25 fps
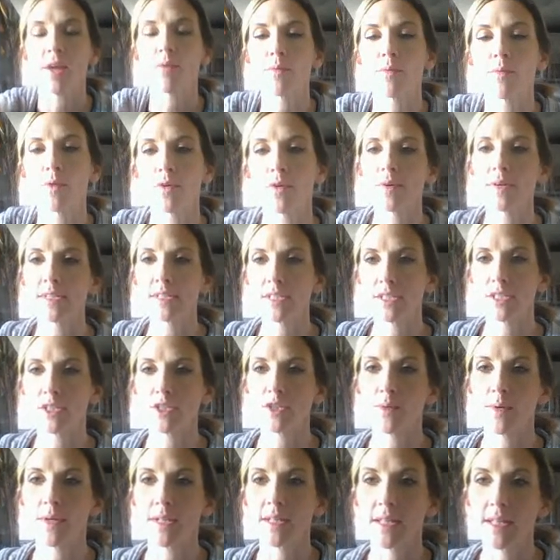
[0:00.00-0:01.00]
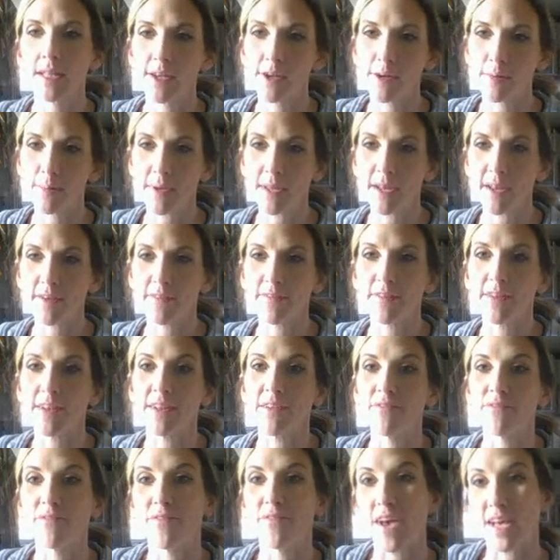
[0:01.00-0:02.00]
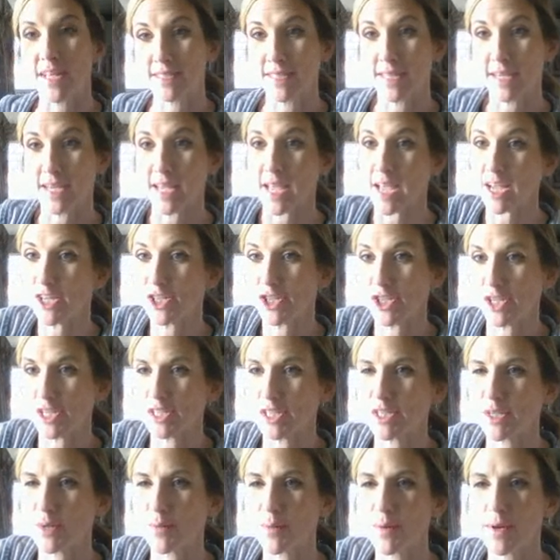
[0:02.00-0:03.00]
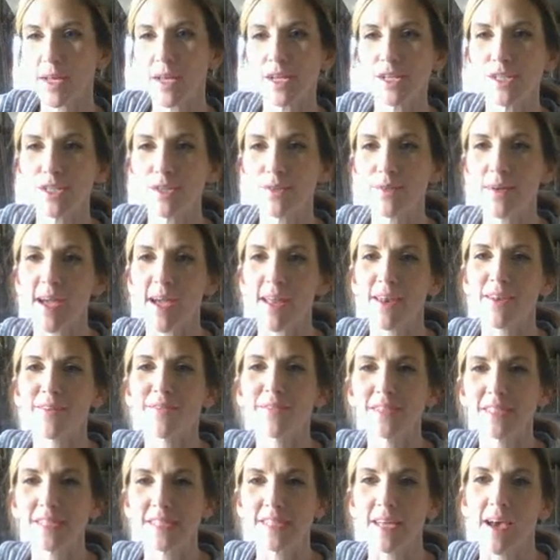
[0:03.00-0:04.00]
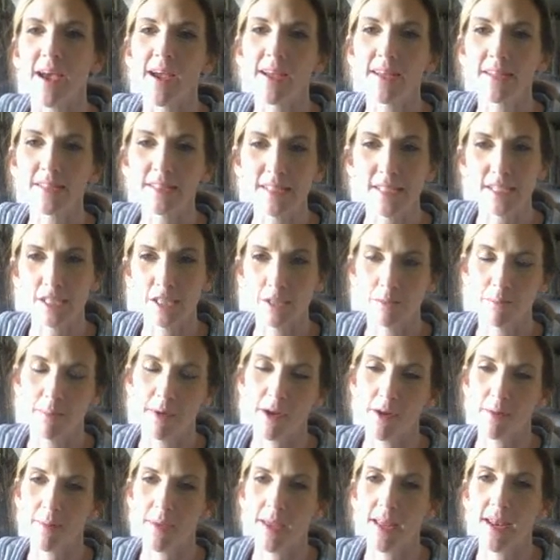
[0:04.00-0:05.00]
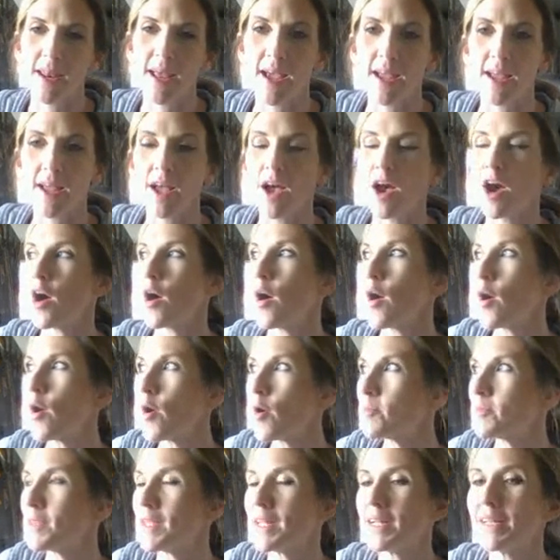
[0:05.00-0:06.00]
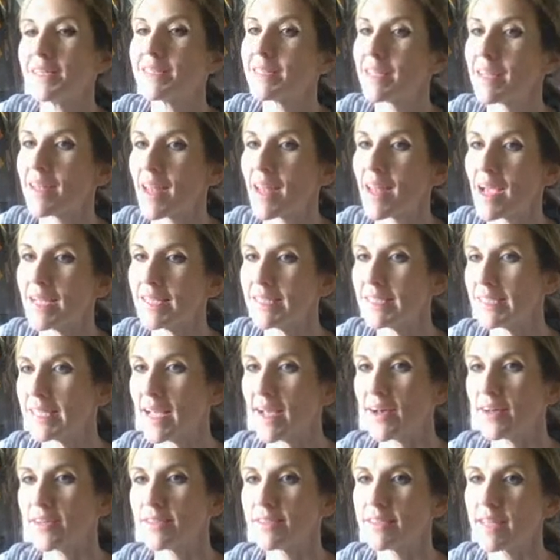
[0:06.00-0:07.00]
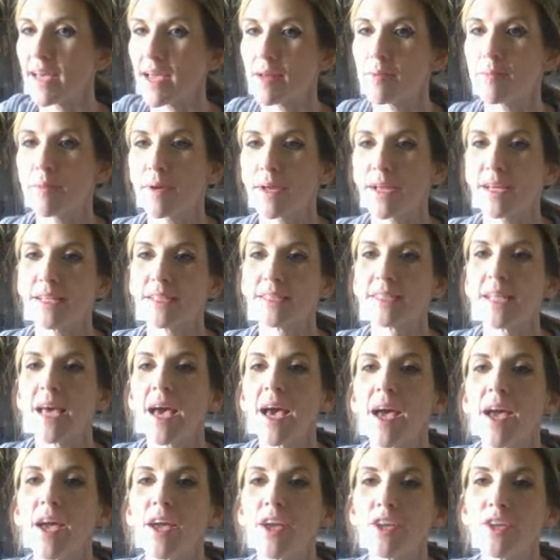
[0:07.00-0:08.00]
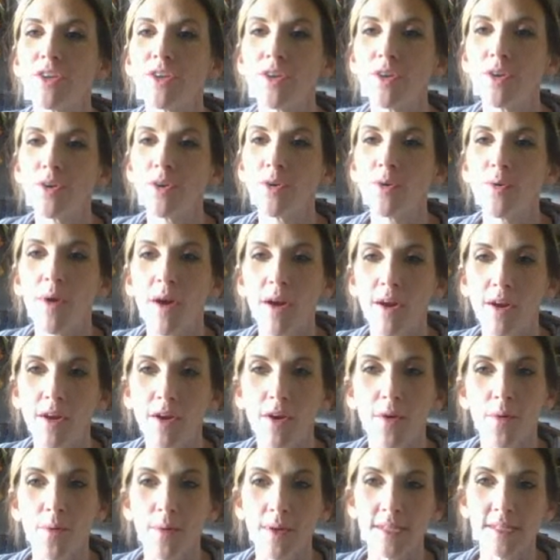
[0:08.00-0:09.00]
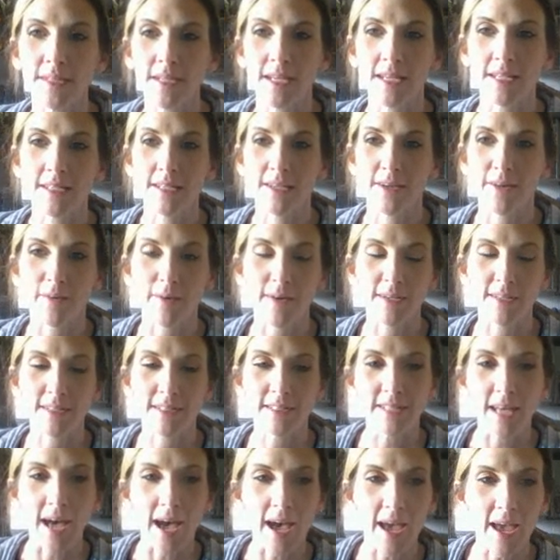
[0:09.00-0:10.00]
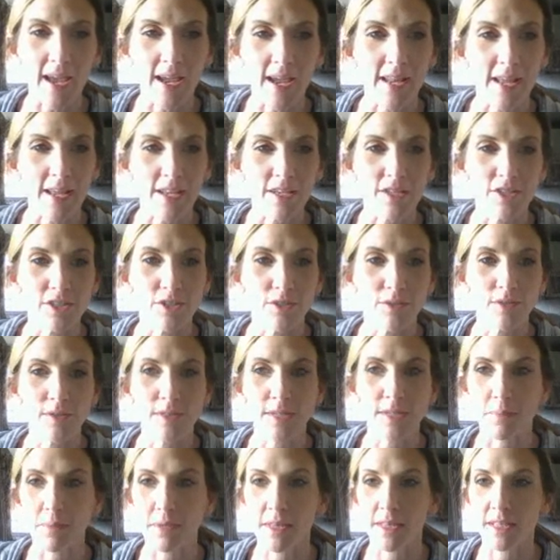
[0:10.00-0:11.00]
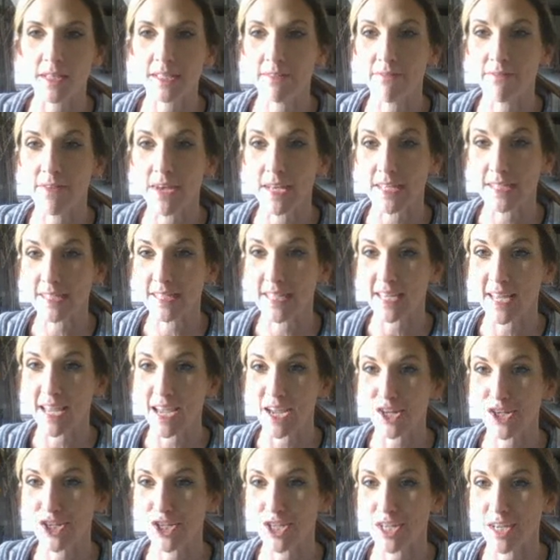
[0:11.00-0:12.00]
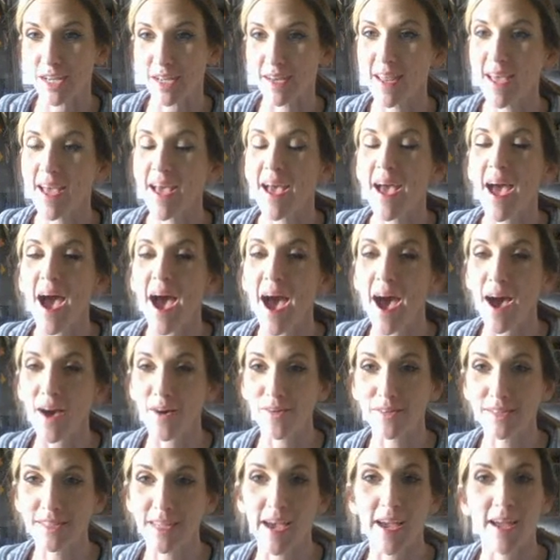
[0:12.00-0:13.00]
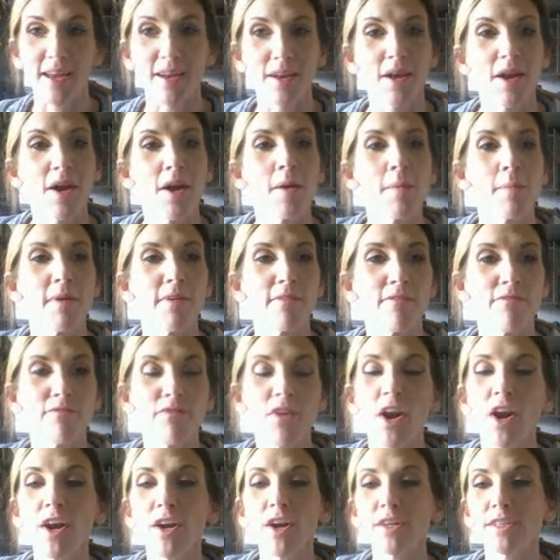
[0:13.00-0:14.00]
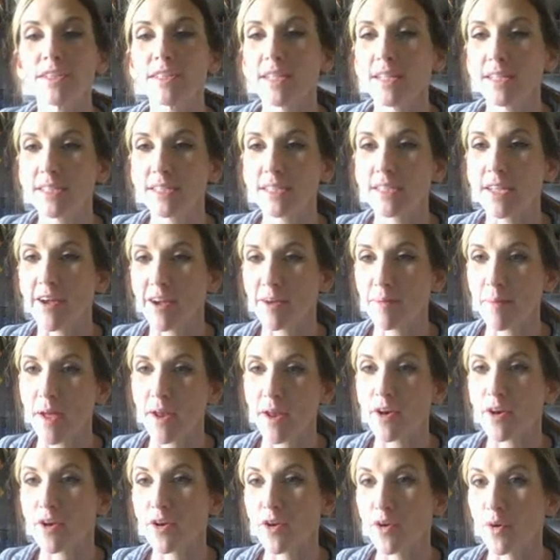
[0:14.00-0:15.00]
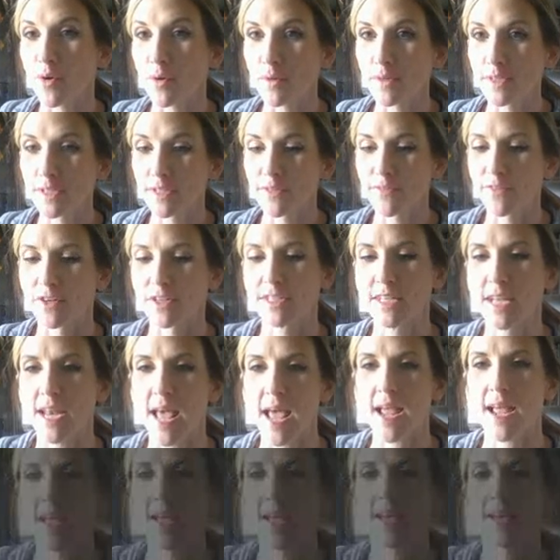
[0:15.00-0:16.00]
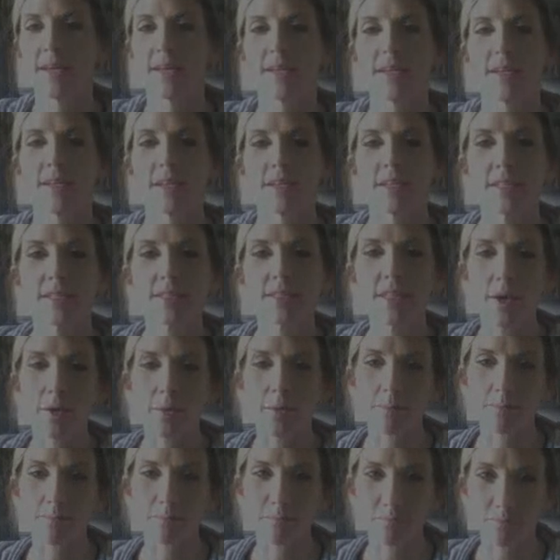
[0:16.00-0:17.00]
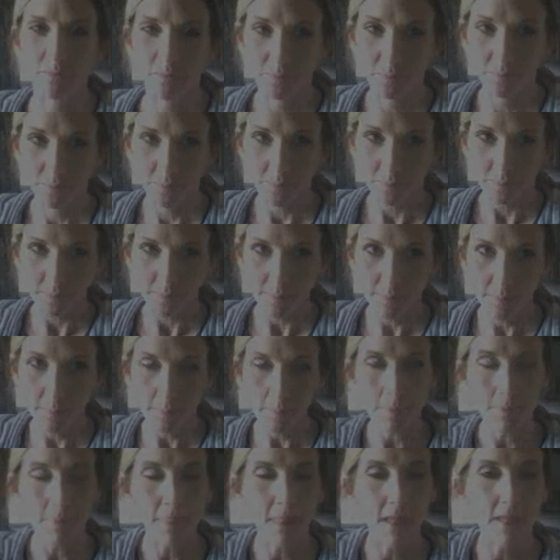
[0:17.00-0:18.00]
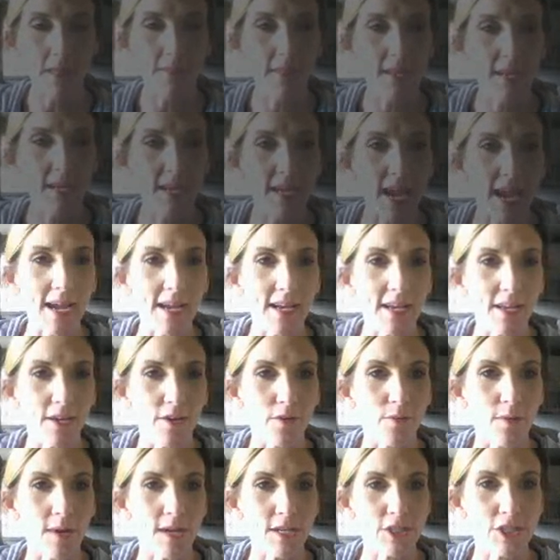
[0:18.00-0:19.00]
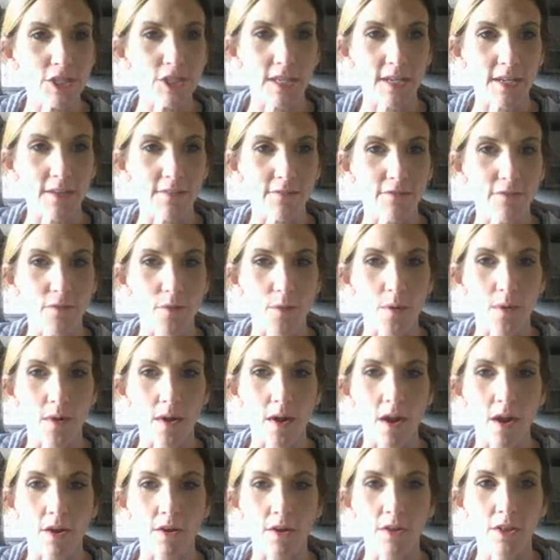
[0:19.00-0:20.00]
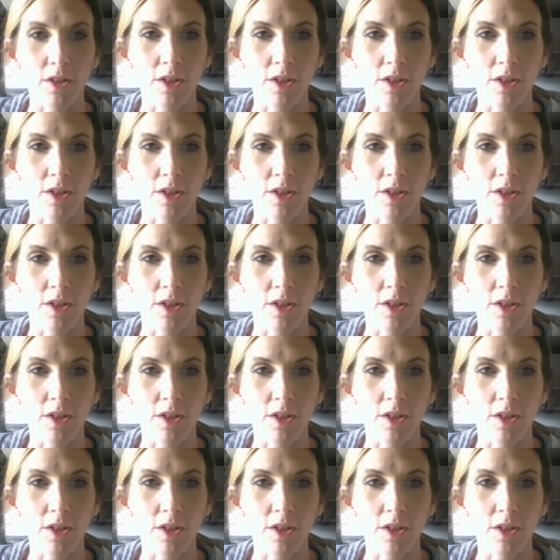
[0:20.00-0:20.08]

we're going to do a little bit of an investigation. So we're going to do kind of a science experiment. I hope that it's a nice day outside because you are going to get to go outside and do some of this investigation outside. But first, let's talk about our goals for today. So, the guiding question for our